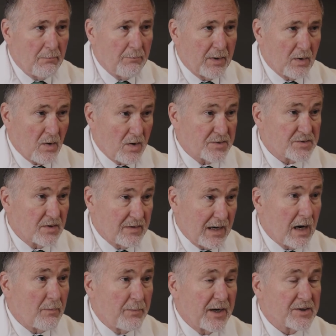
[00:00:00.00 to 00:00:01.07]
but also the
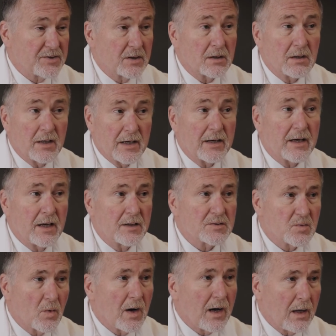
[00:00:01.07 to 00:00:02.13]
outpatient clinic as
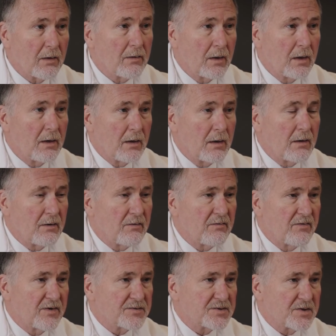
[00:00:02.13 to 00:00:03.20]
well.
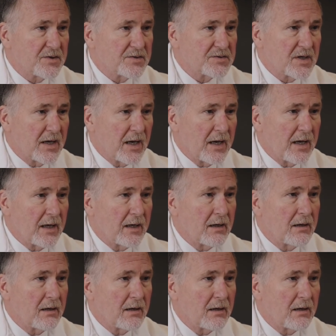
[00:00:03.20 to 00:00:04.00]
This is a